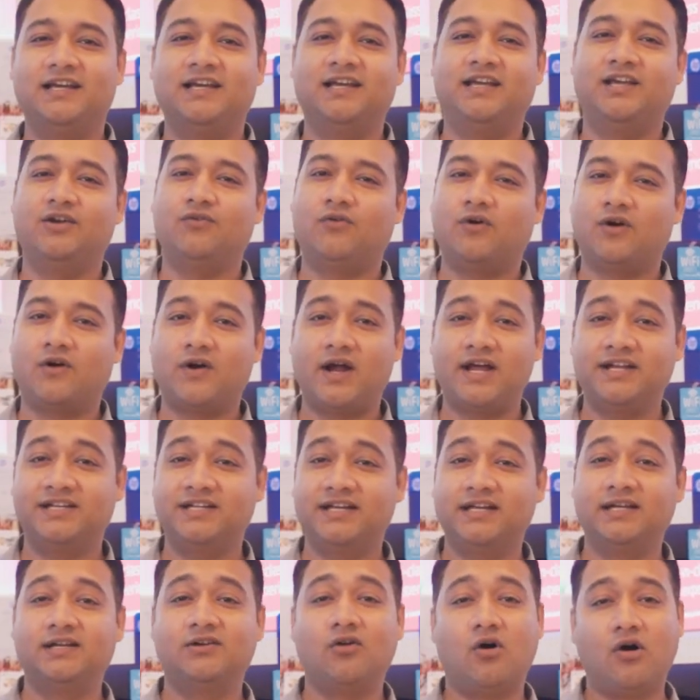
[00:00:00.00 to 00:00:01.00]
you are
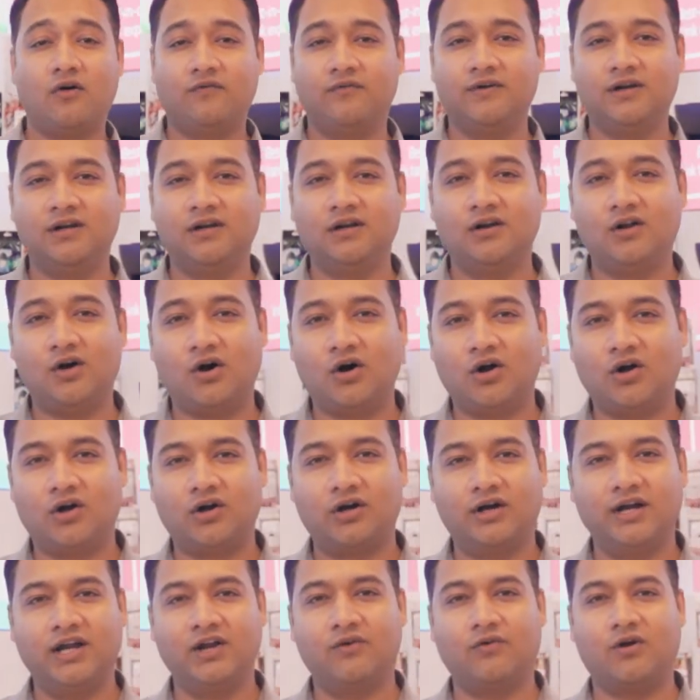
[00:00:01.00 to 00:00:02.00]
writing novel
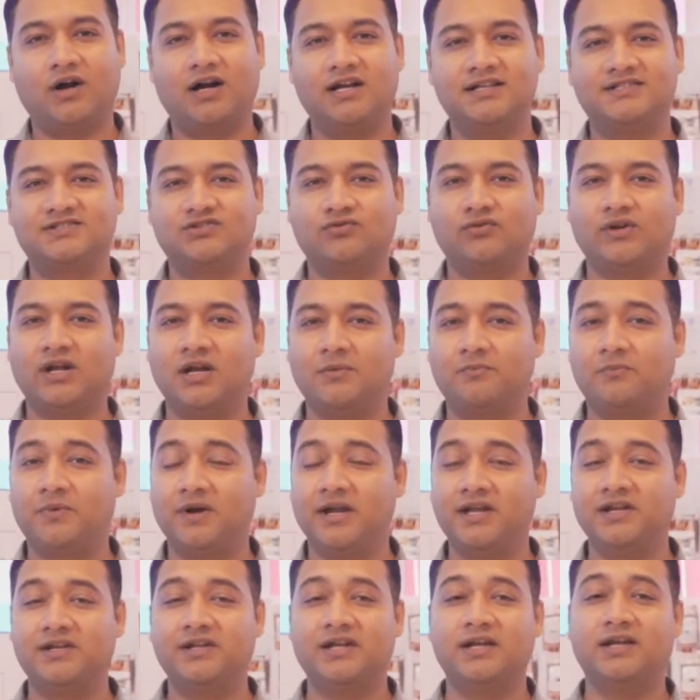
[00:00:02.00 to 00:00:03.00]
or you are a student
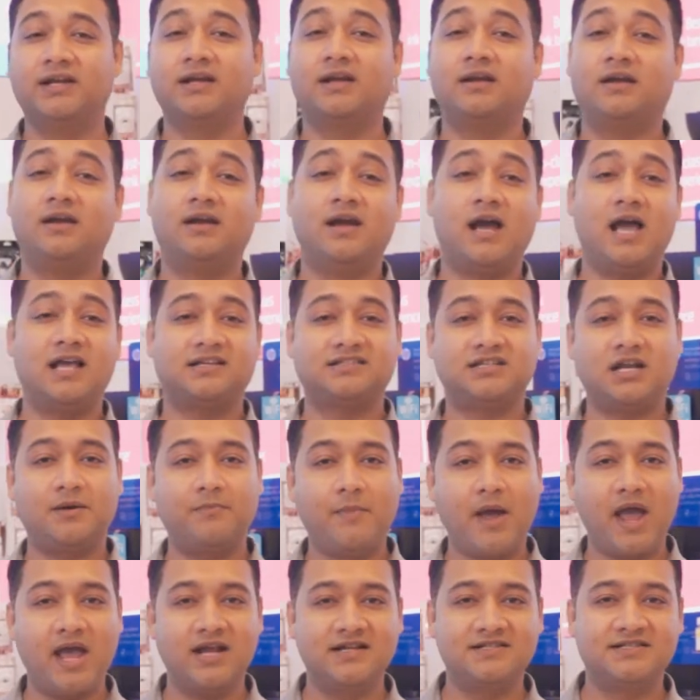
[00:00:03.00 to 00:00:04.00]
printing
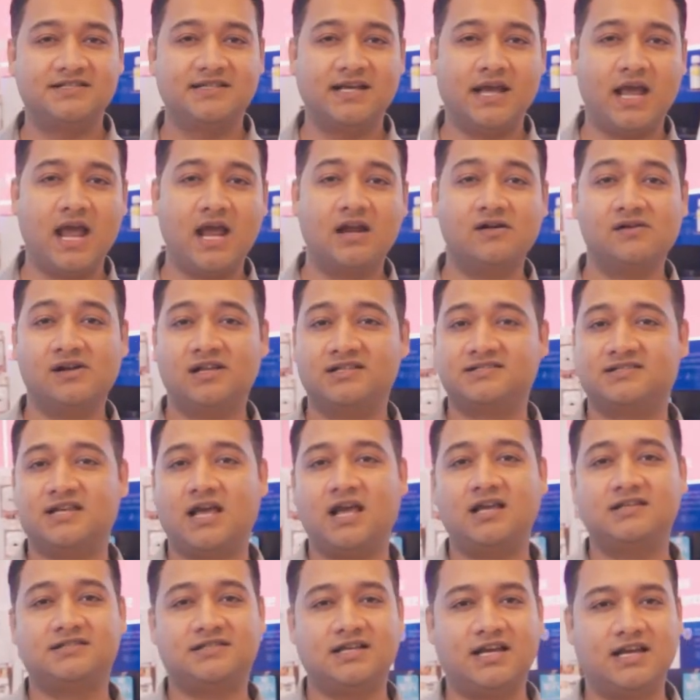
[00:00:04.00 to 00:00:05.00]
assignments, endless
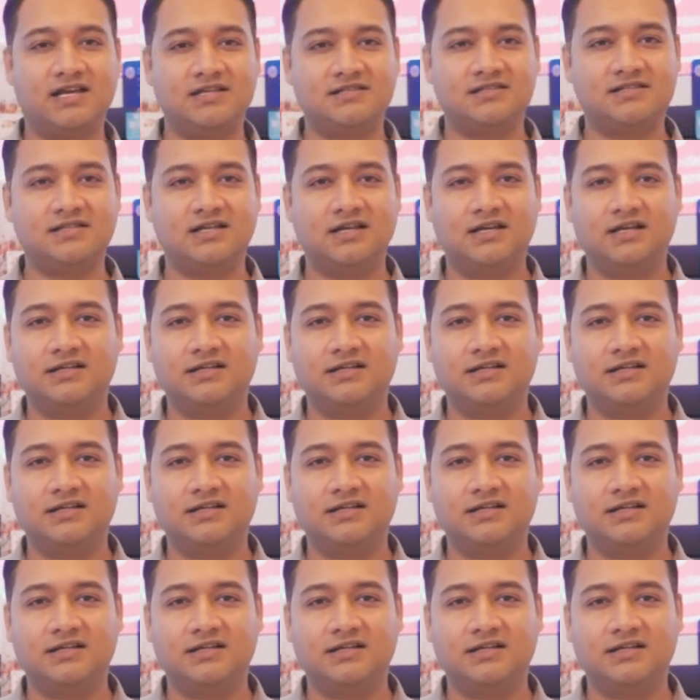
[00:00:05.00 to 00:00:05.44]
essays,